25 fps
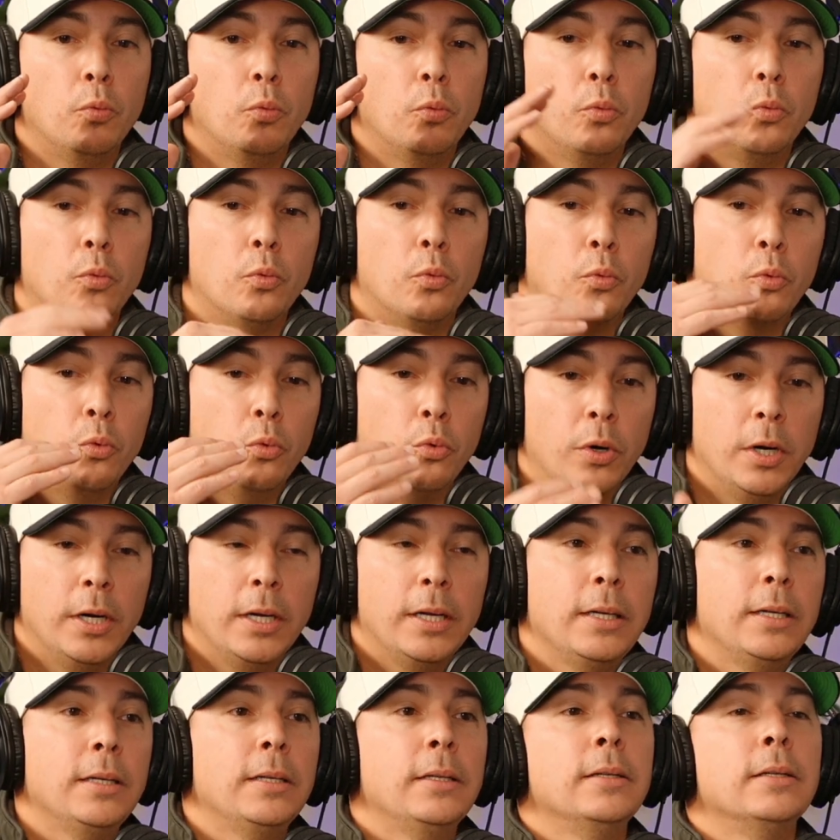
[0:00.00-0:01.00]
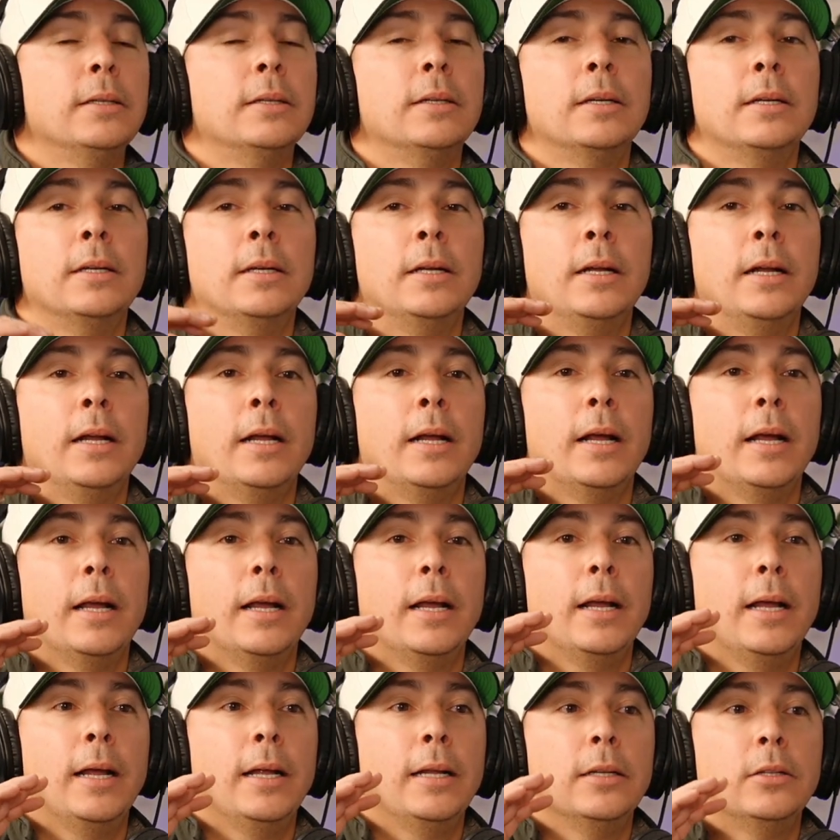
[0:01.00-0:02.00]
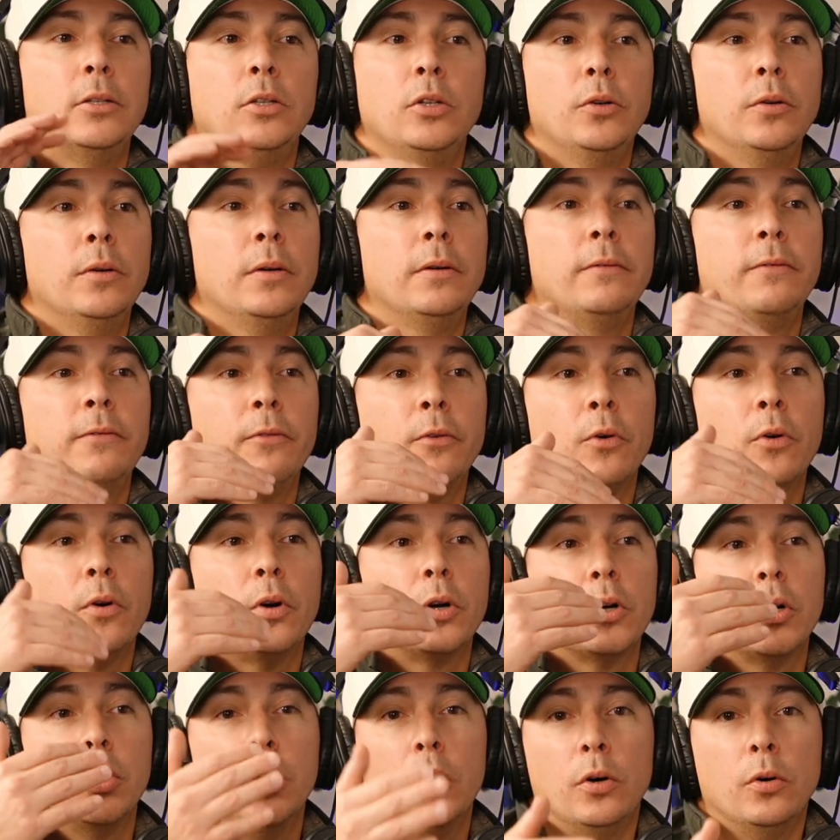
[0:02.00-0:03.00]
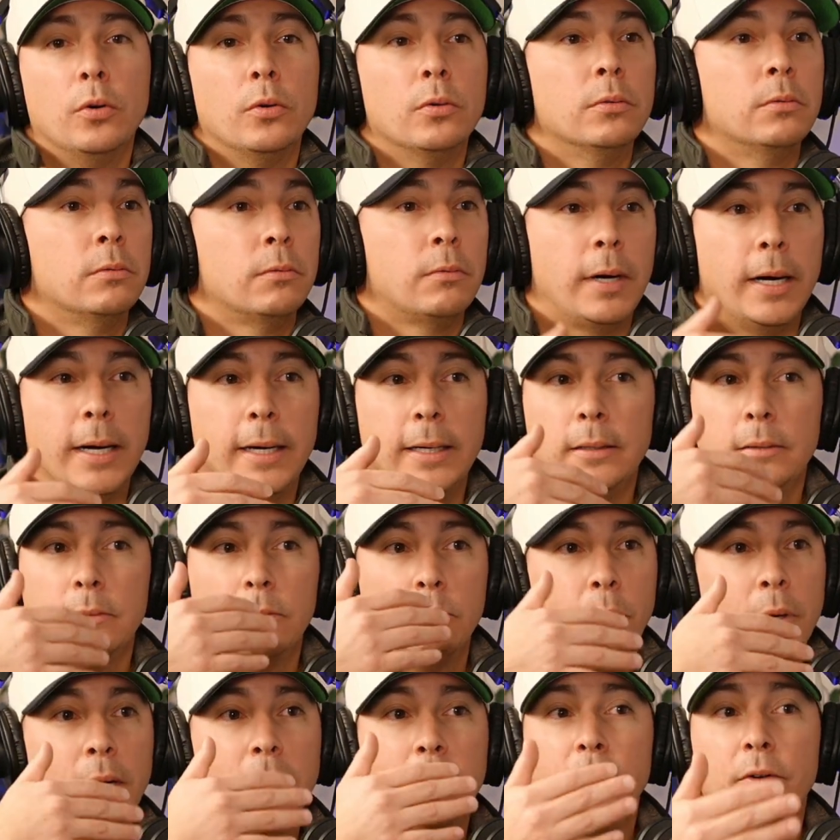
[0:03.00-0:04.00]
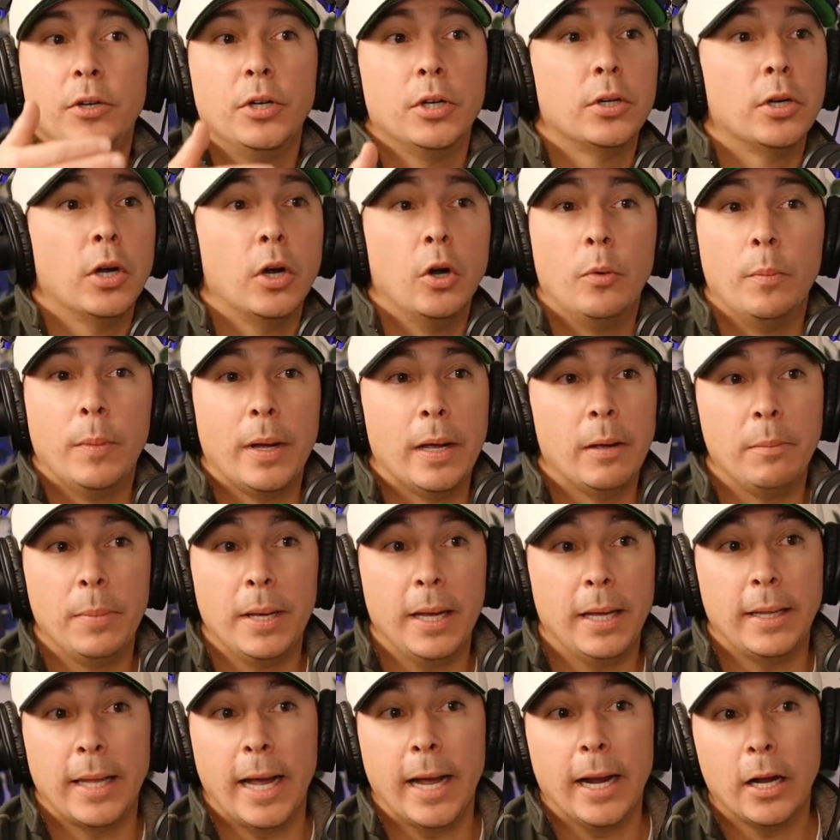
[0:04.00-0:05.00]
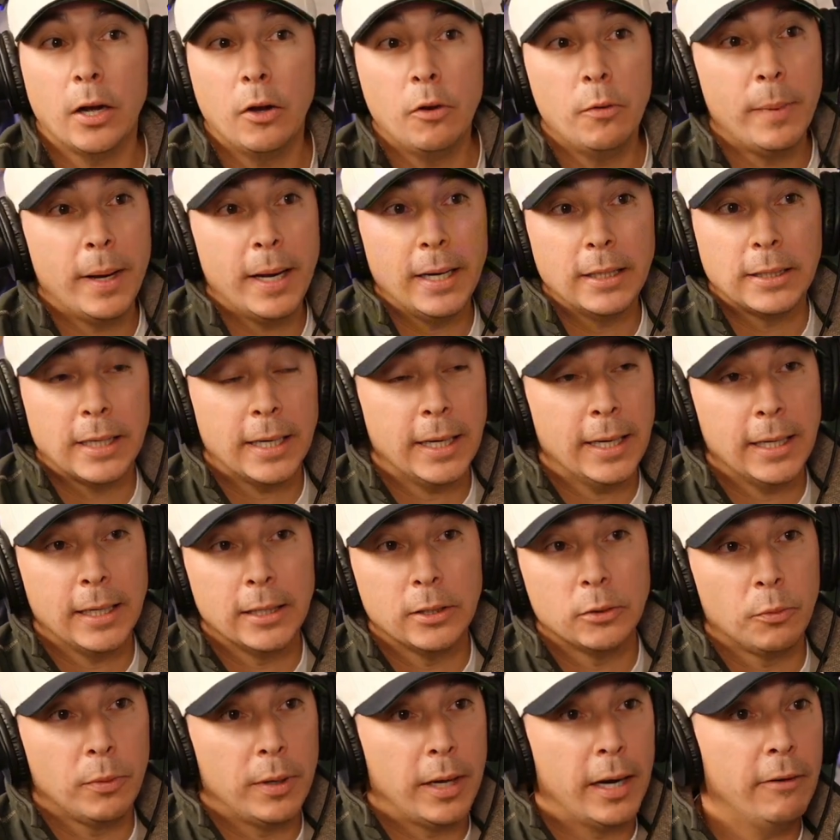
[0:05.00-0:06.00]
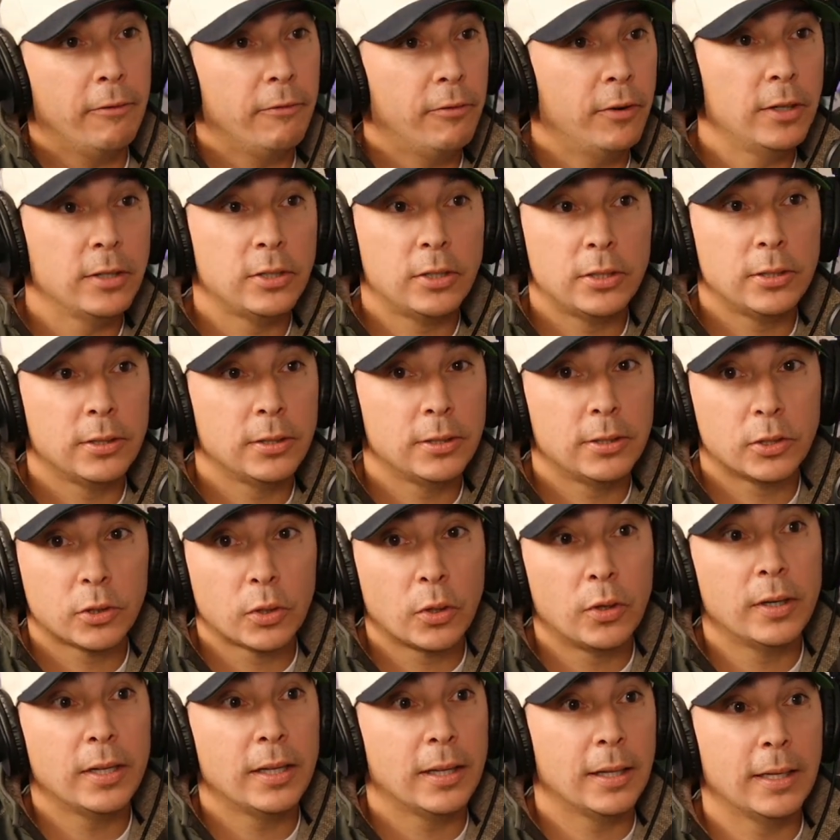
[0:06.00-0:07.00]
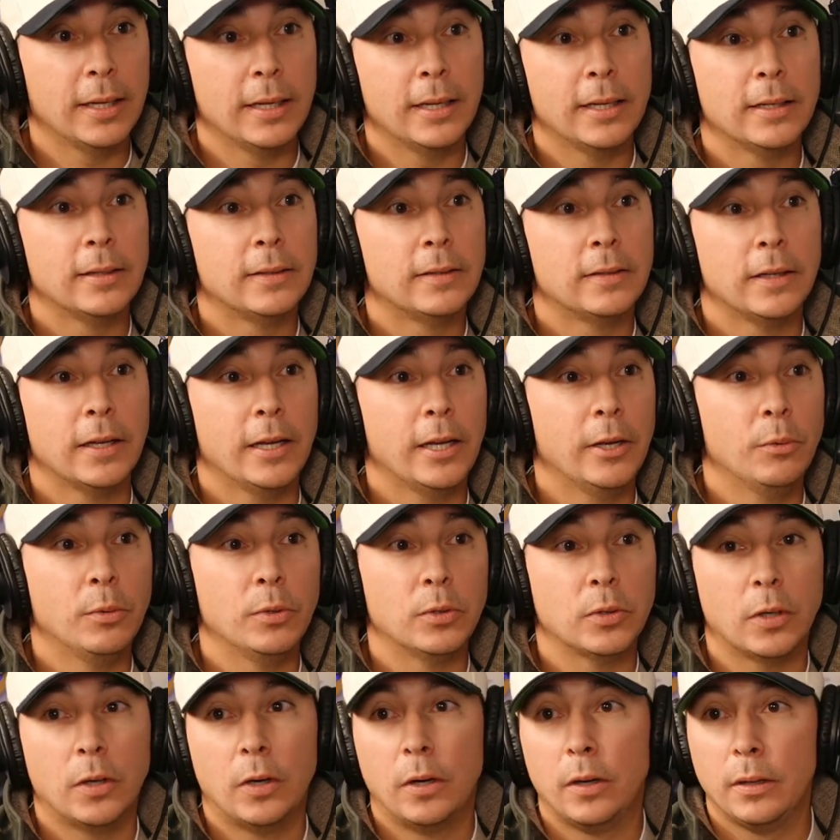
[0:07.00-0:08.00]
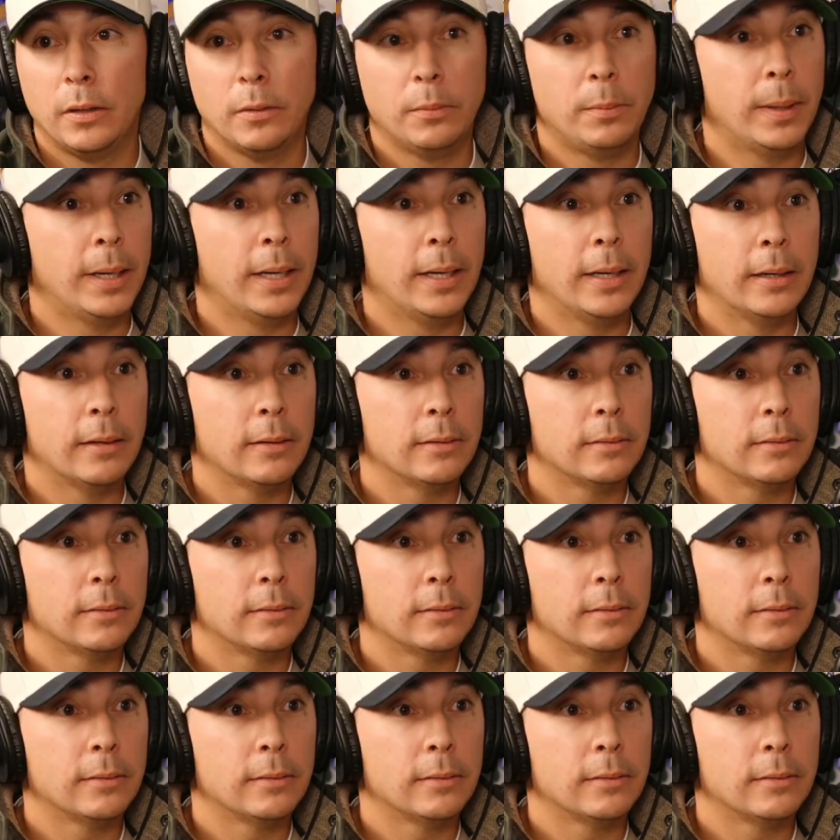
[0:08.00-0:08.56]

run and do it for a goal, right? Whatever your goal may be, and that goal may change. When I first started this, it was all about